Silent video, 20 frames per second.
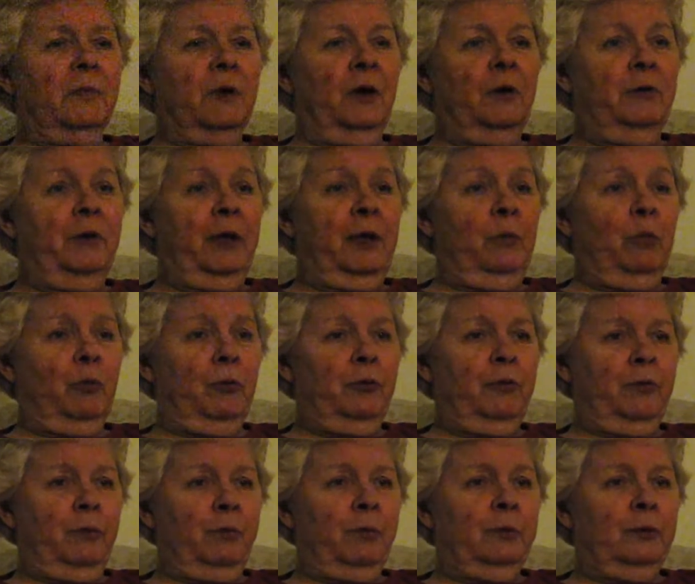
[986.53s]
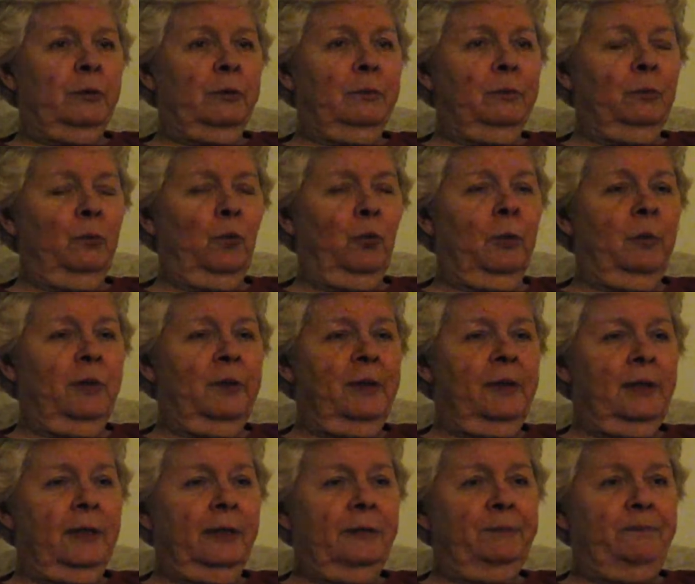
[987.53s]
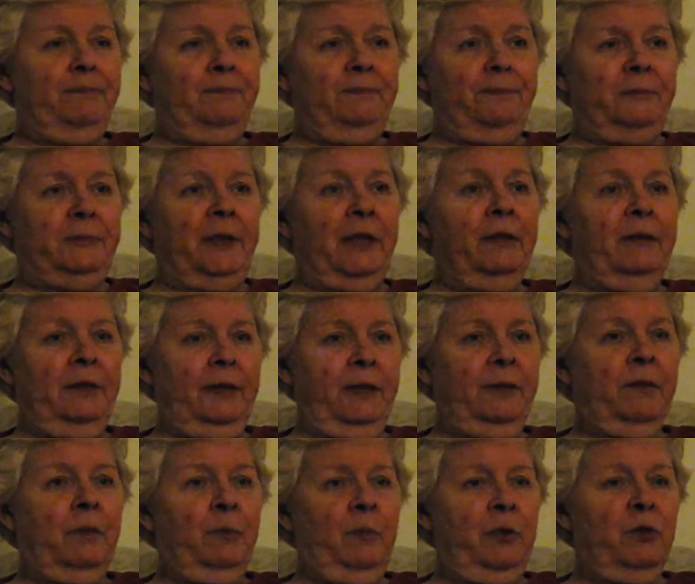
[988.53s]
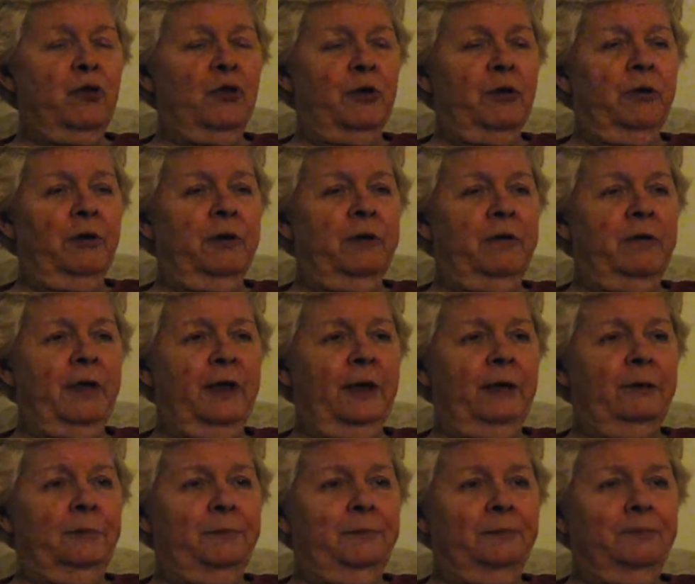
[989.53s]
our neighbors were Mormons, and they sent the missionaries down.